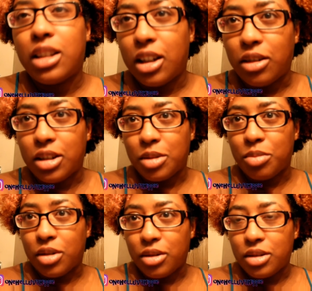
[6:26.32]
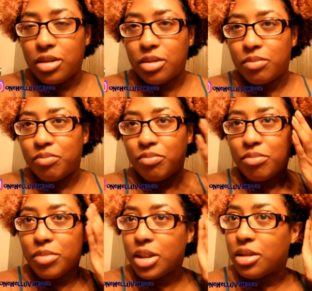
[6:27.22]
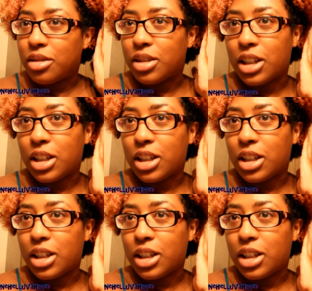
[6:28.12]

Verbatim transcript: I count it as progress because